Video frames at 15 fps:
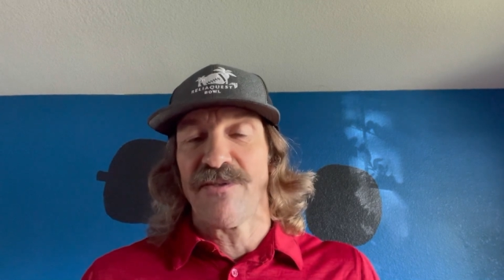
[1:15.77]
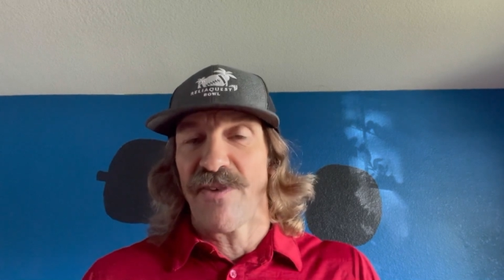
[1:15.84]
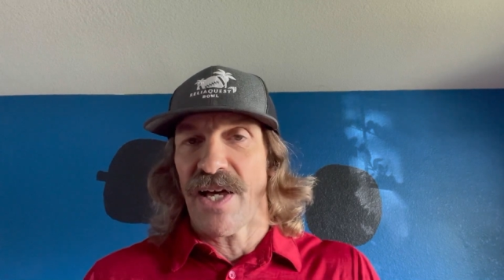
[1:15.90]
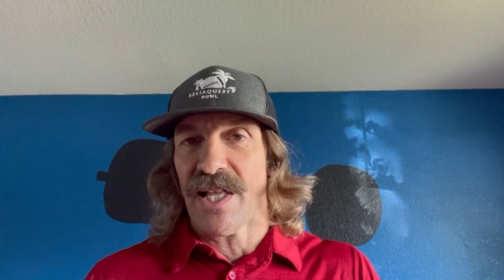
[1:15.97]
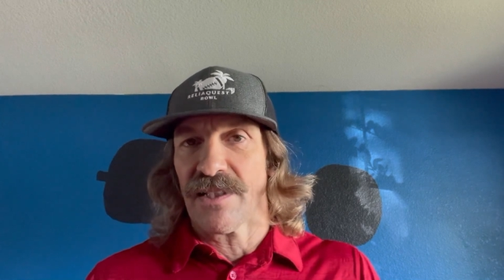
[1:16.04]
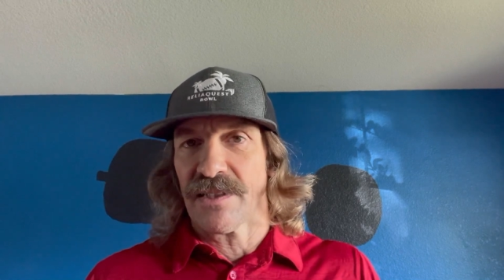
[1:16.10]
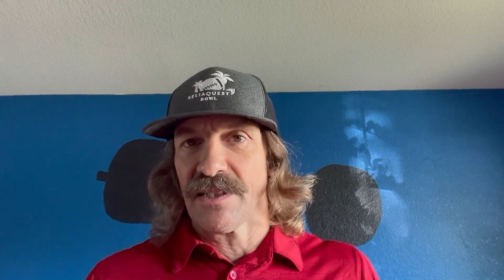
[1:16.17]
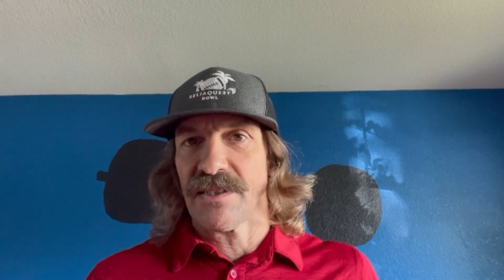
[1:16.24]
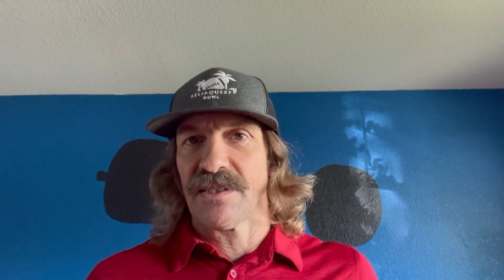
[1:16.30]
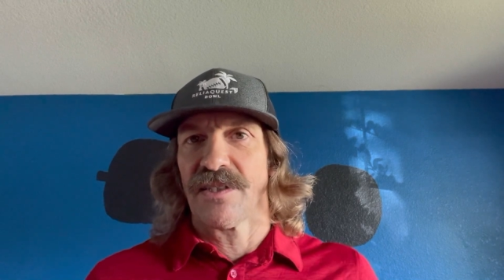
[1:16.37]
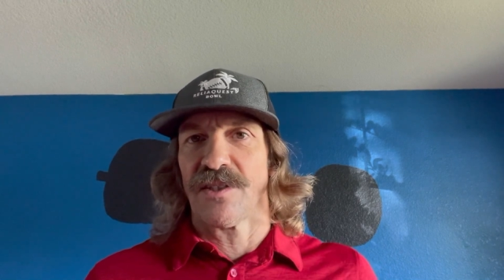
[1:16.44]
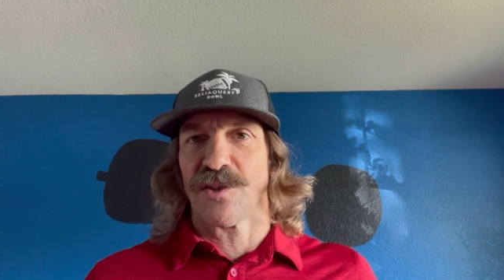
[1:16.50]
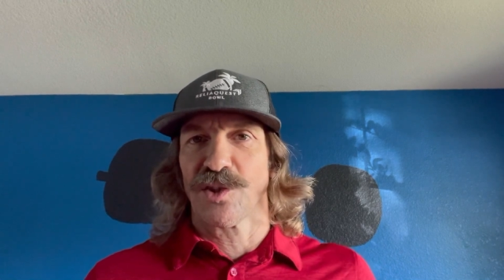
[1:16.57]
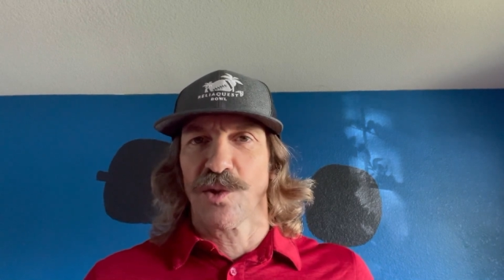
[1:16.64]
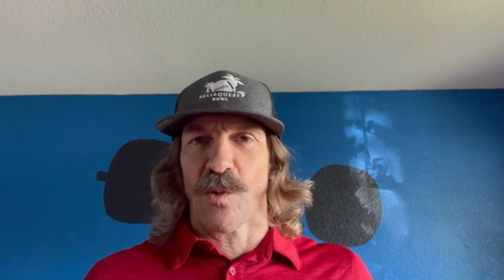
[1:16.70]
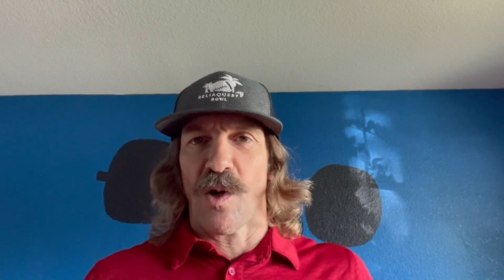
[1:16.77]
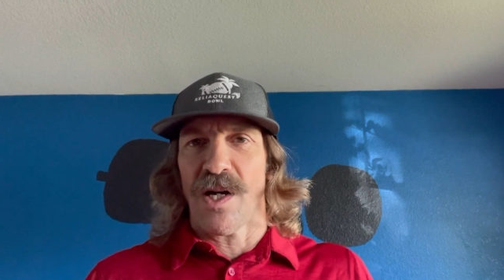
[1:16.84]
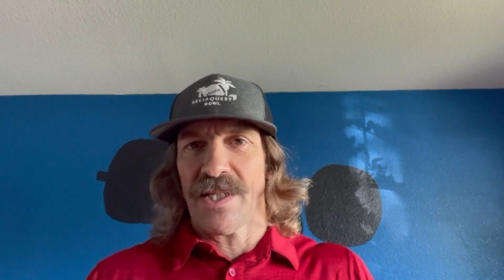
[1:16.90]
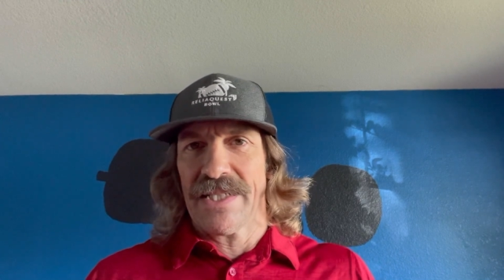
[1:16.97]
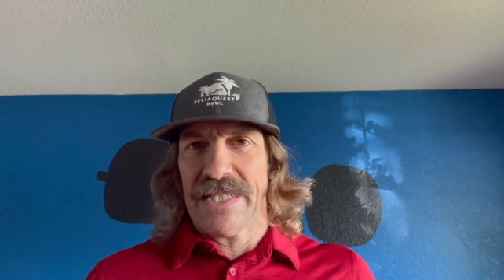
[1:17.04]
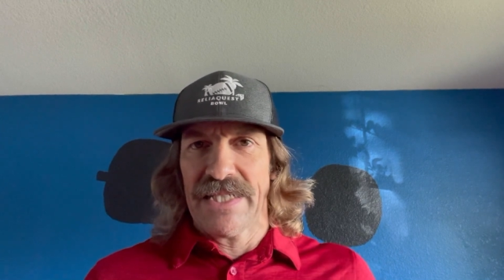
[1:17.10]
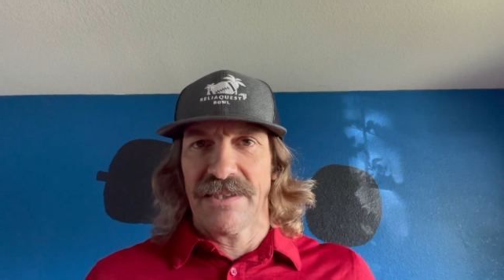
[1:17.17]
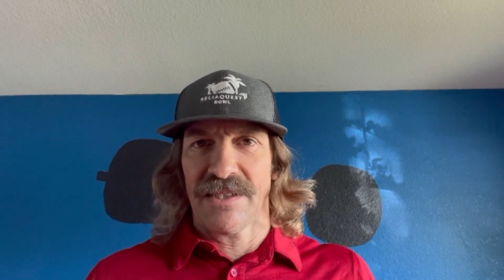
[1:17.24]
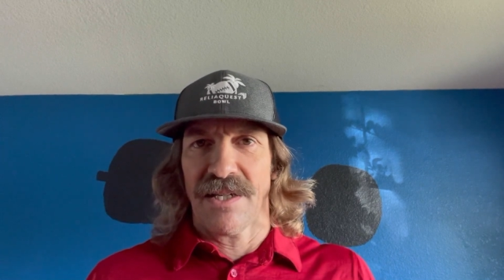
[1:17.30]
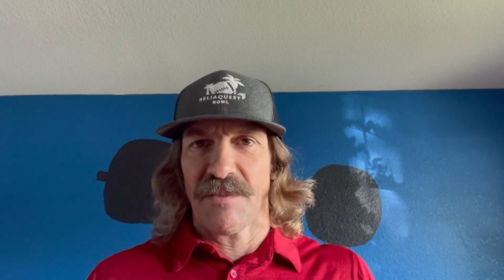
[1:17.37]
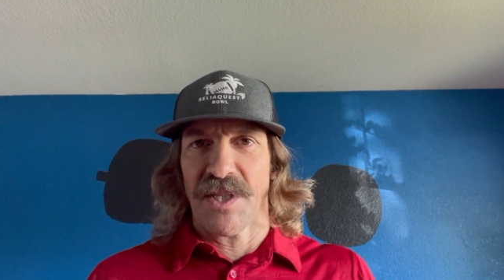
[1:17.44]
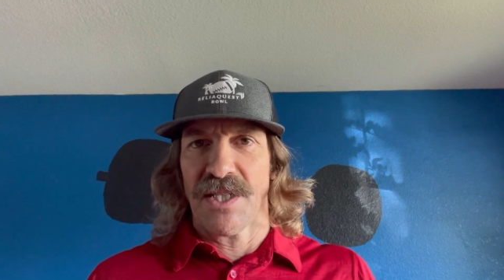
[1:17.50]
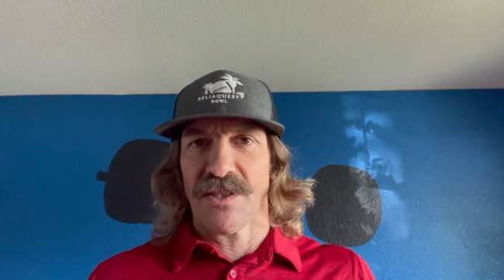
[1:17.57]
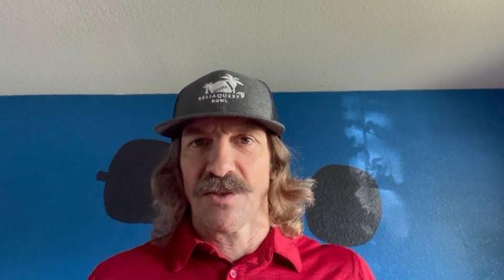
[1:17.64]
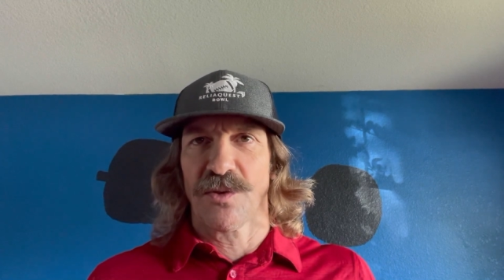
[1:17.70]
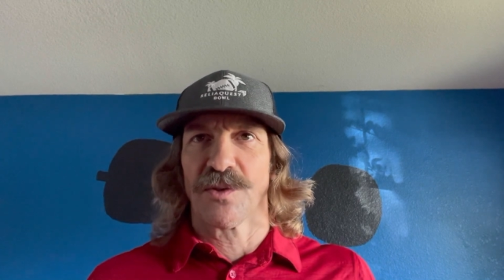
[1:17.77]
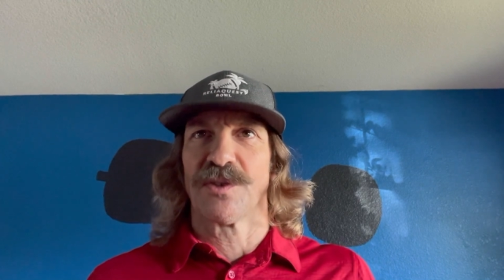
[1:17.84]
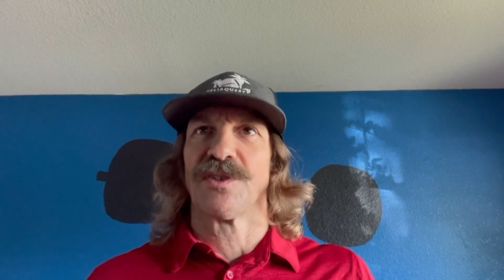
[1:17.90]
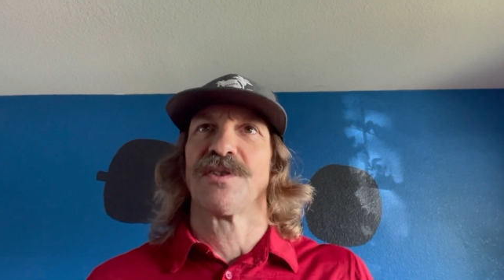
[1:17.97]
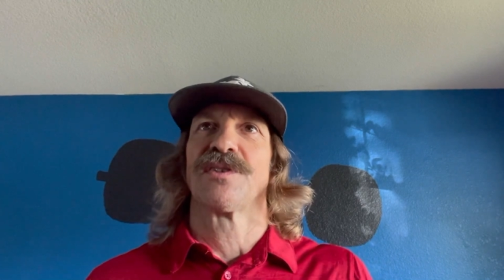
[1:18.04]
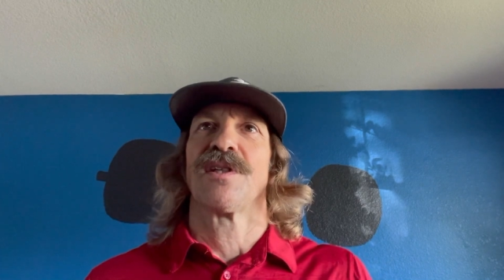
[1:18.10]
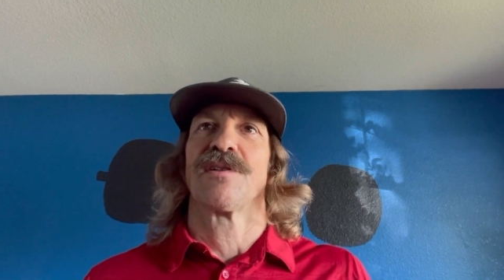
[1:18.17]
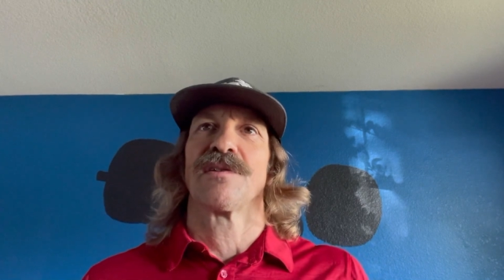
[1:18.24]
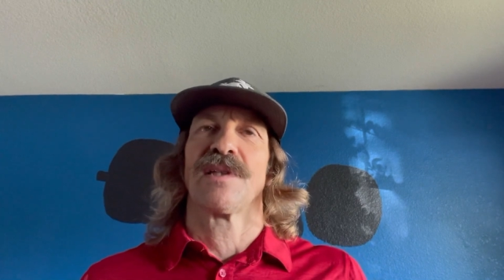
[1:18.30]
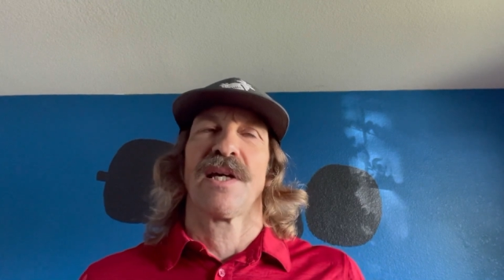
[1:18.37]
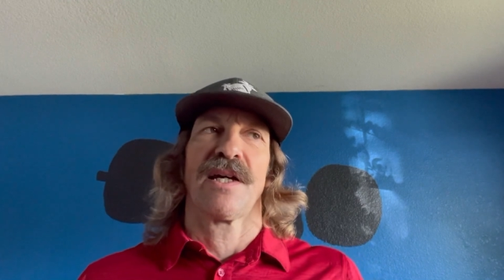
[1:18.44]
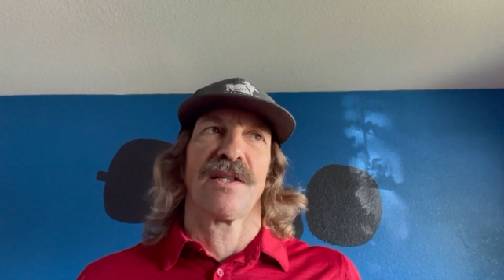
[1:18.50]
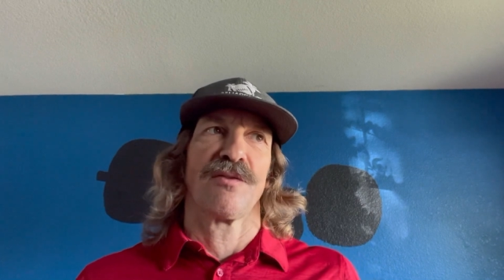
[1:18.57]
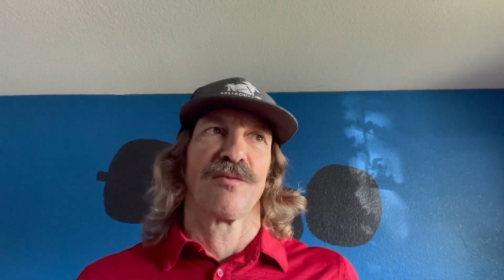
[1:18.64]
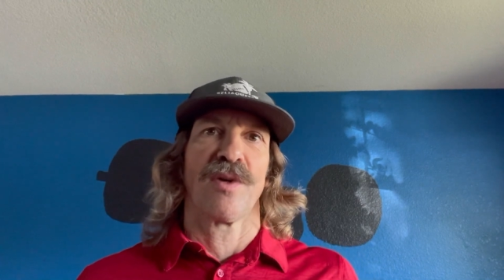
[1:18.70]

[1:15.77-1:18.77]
valgus in the squat, knees coming in towards the center line,